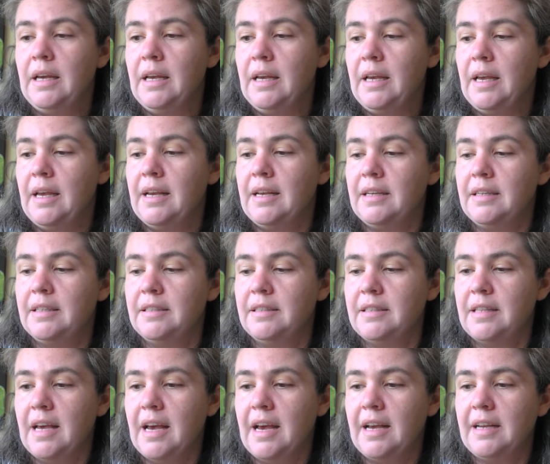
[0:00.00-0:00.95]
is
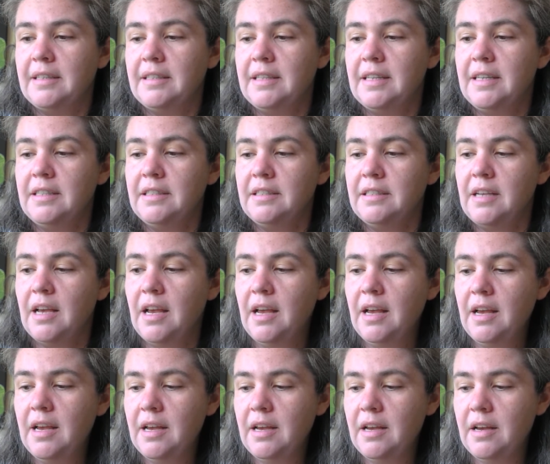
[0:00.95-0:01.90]
that
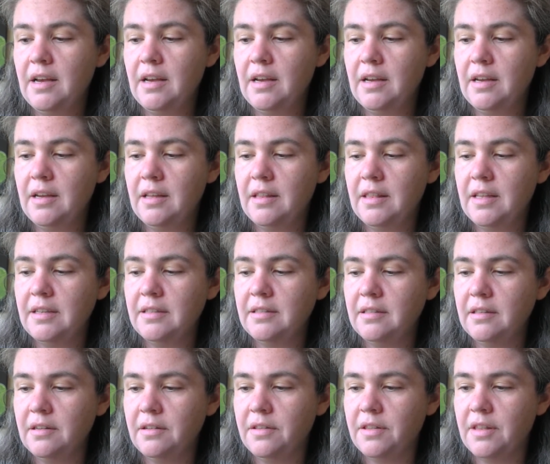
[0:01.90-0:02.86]
this
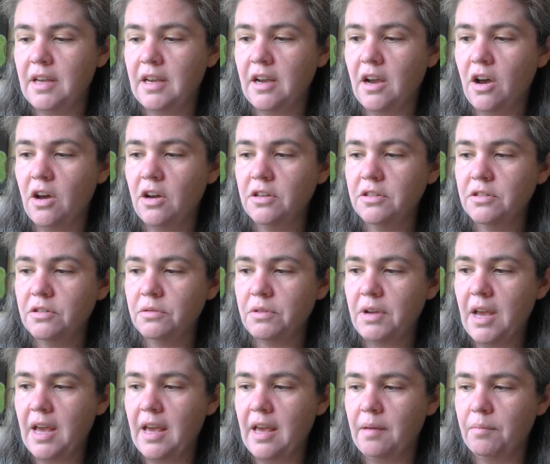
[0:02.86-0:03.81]
little thing also
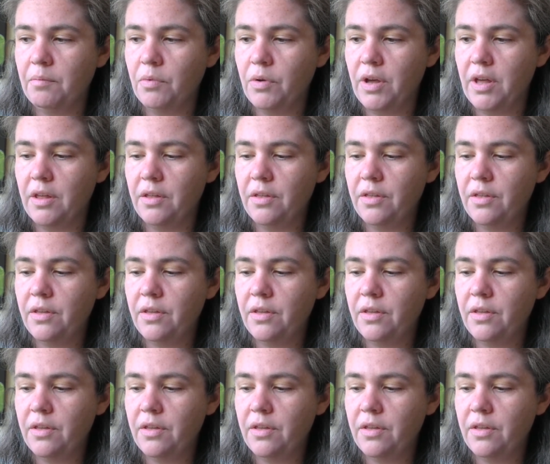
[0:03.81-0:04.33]
came with